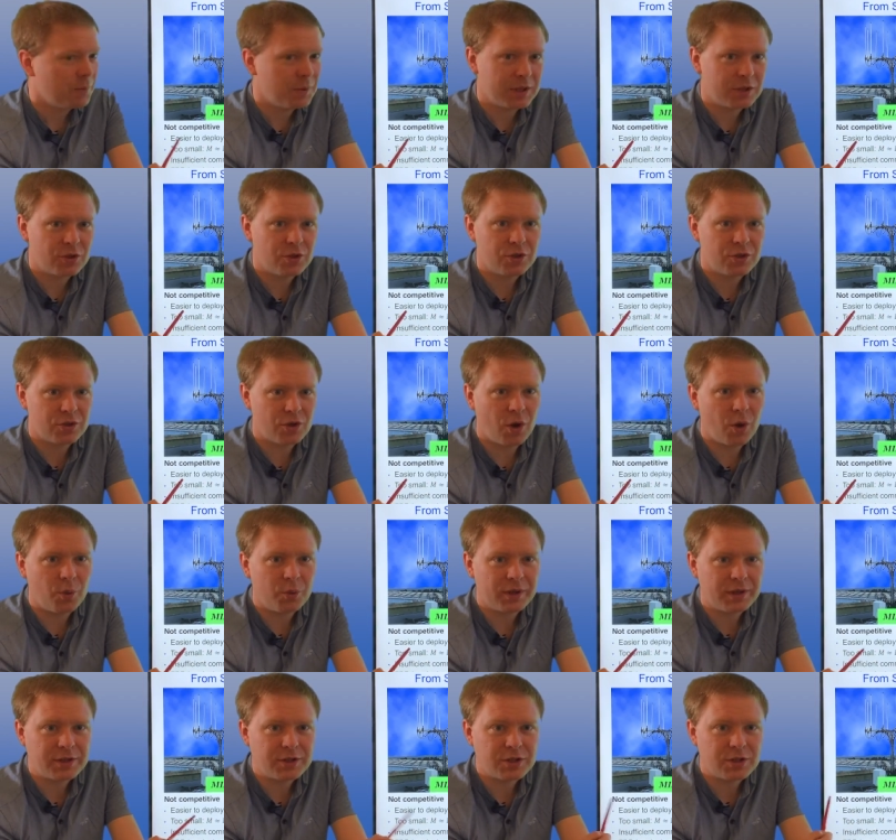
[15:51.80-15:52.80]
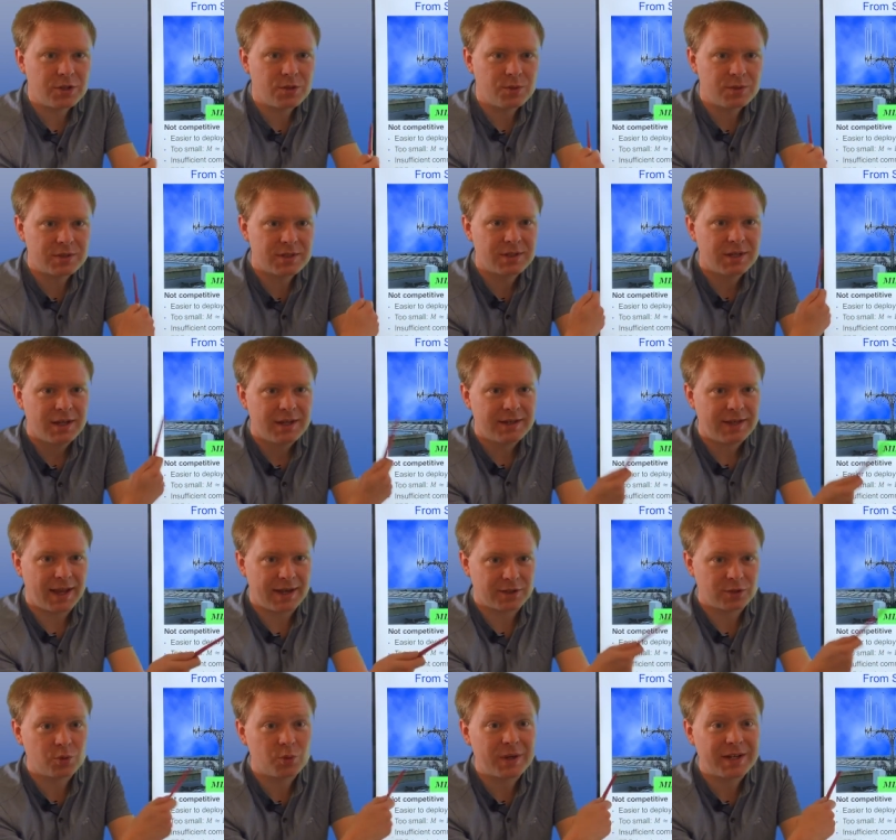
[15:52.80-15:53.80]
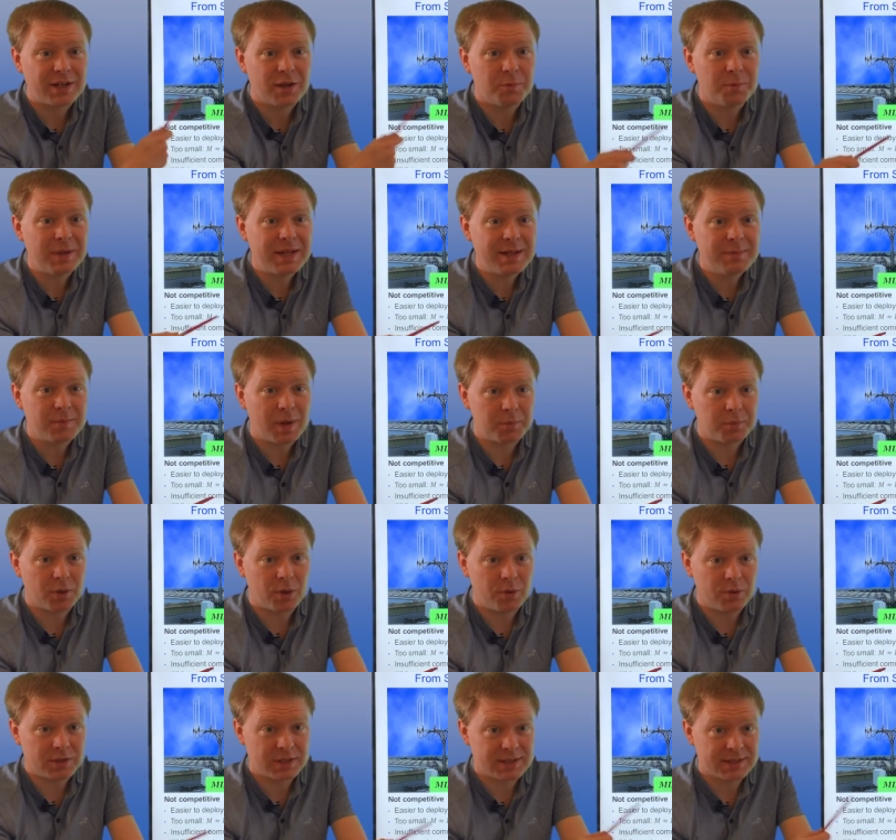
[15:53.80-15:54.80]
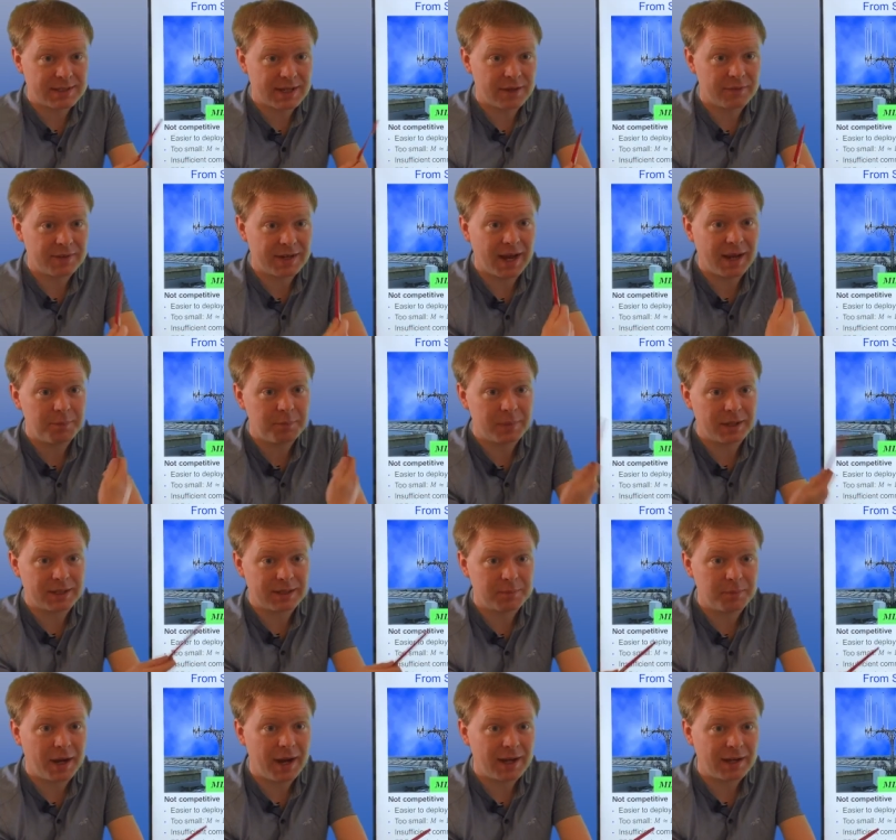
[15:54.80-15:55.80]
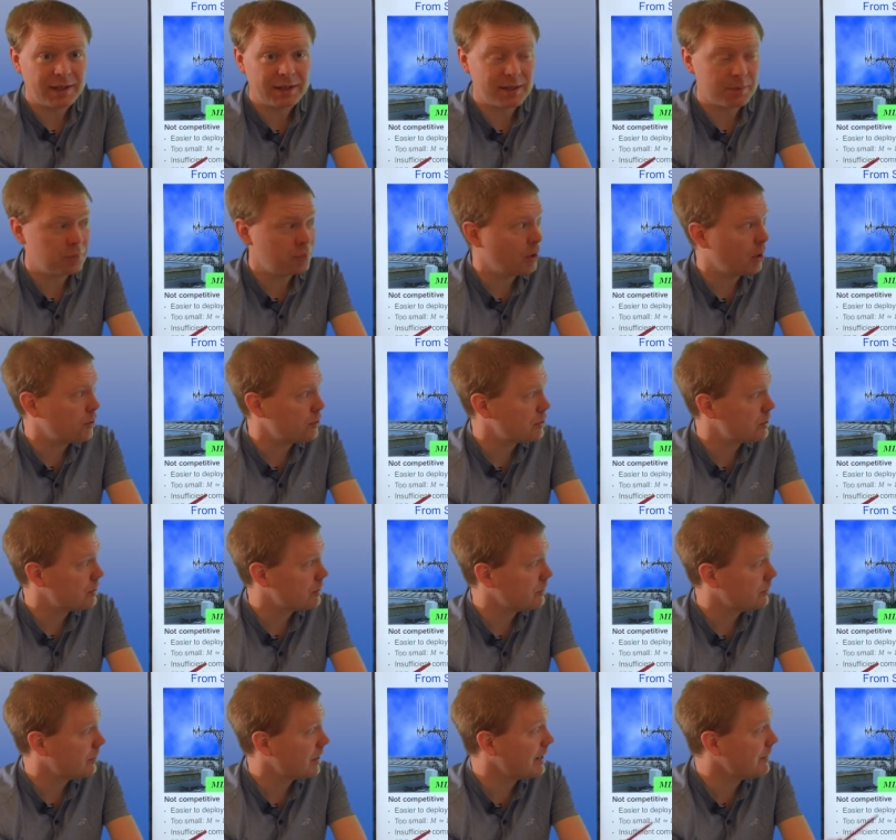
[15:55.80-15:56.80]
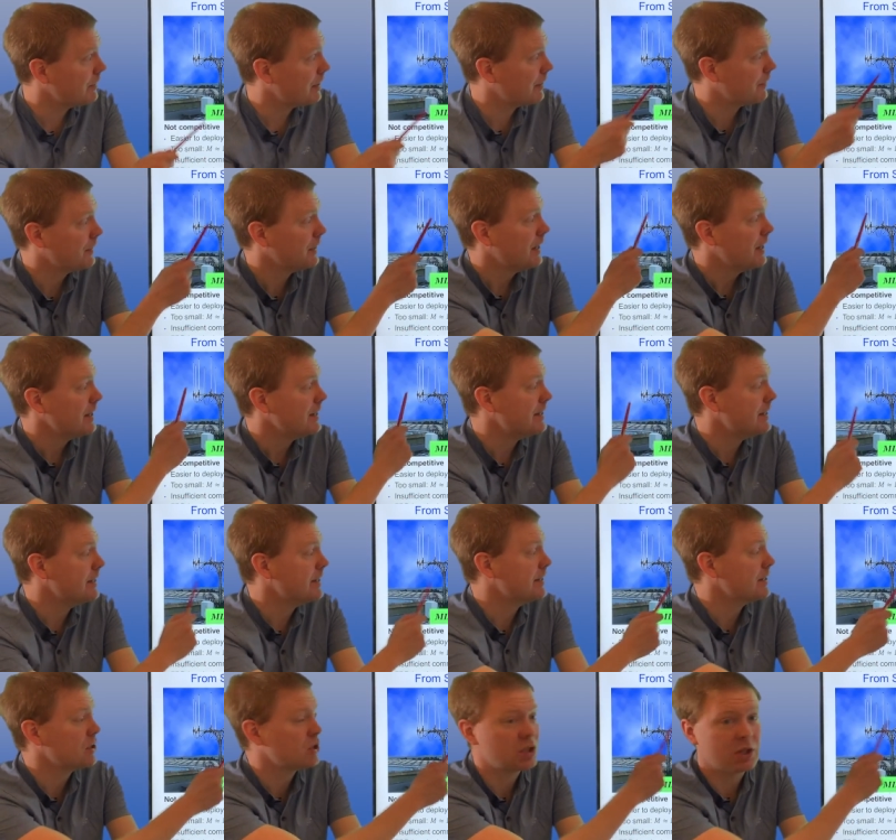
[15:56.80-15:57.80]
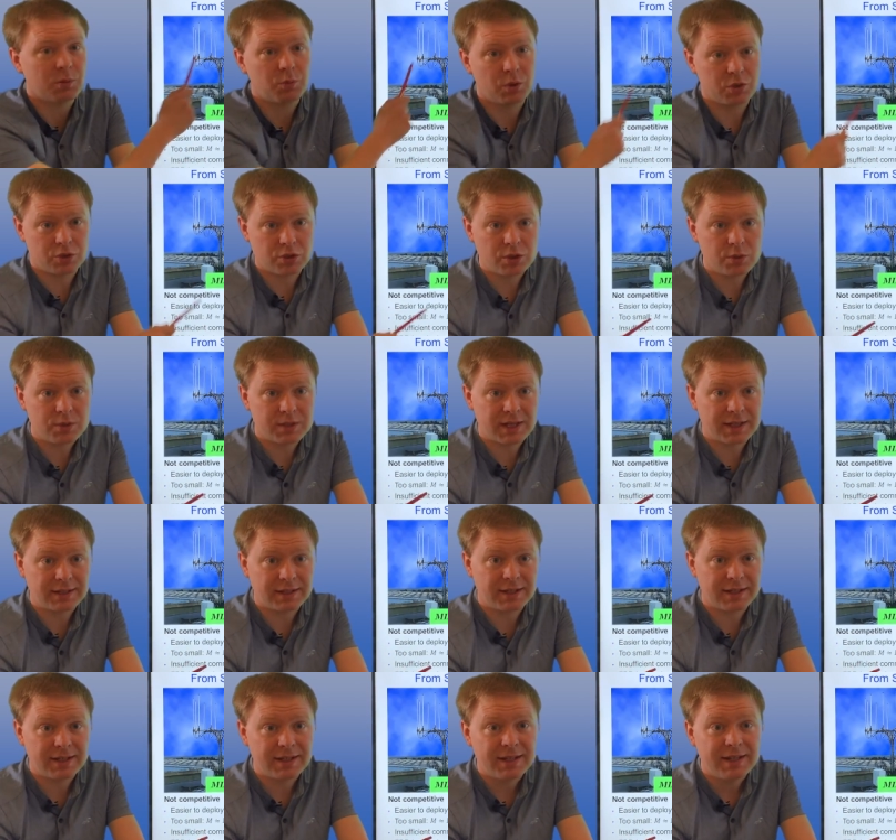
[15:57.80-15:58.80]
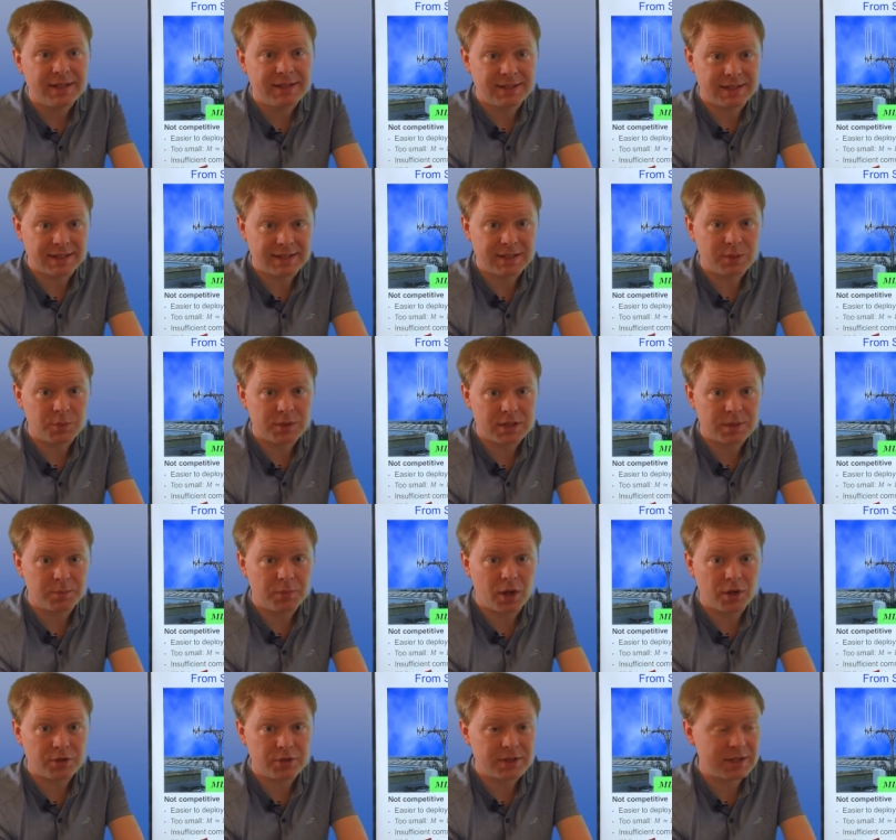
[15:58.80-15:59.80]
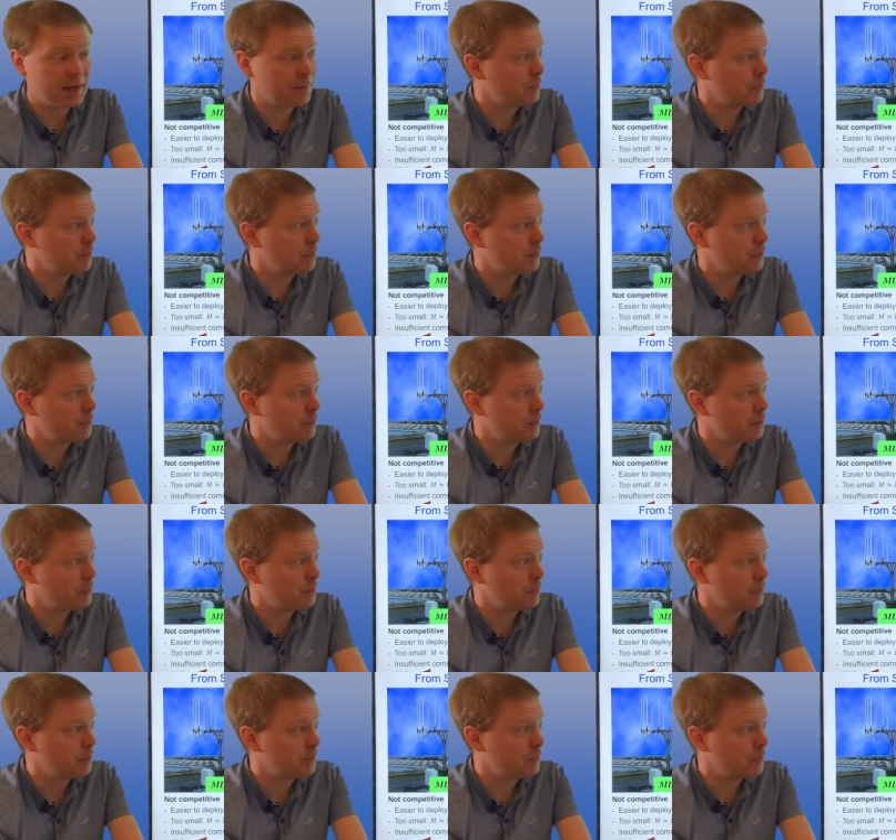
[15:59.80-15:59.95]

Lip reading: we could only use that grid or beam approach instead of the uplink pilot approach, even if this system was using the TDD reciprocity